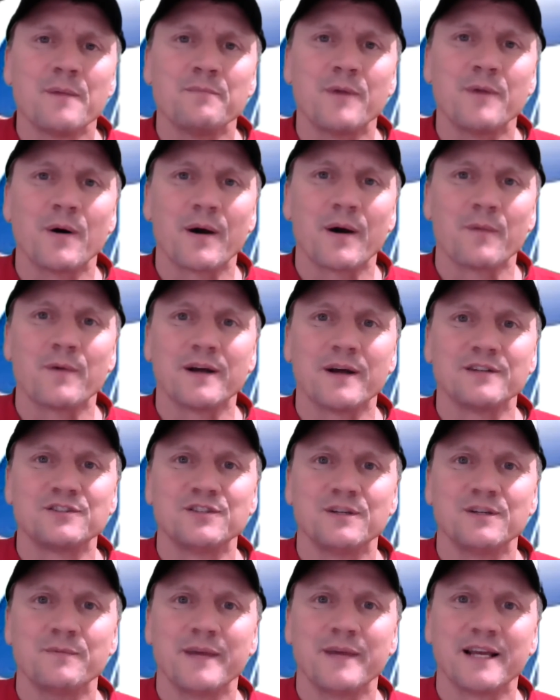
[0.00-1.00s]
but I want
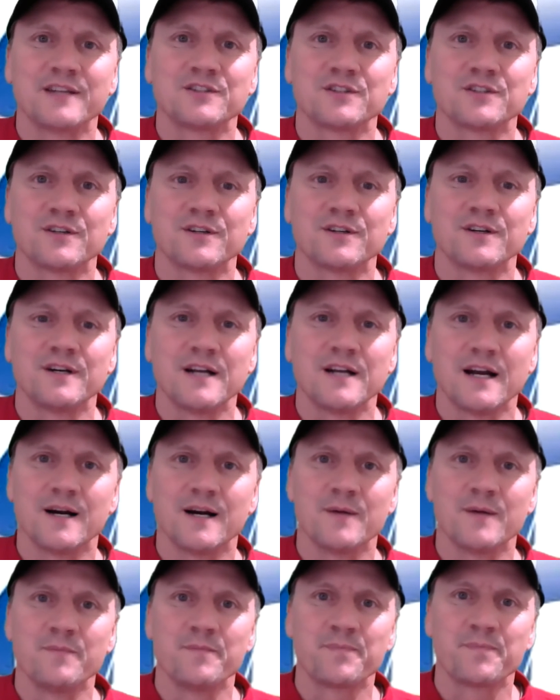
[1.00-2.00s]
you to make sure
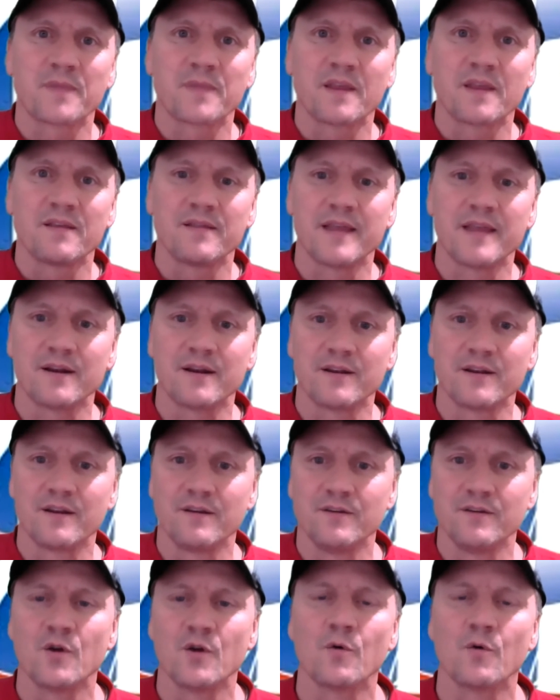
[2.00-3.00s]
that
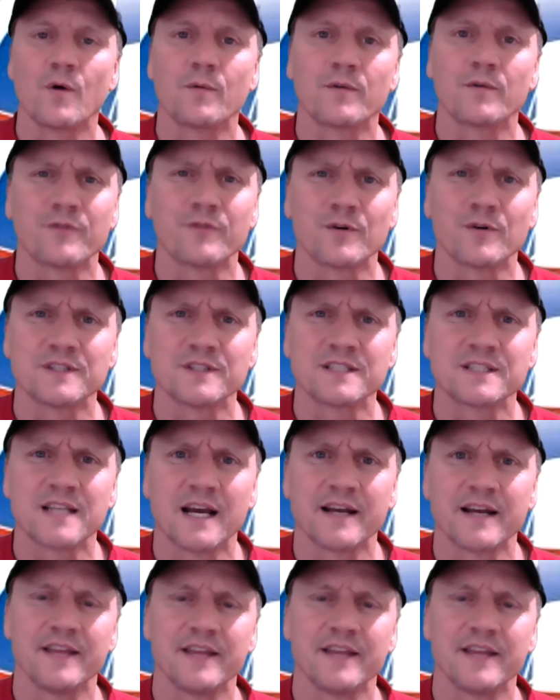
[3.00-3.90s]
you know what we're focused on,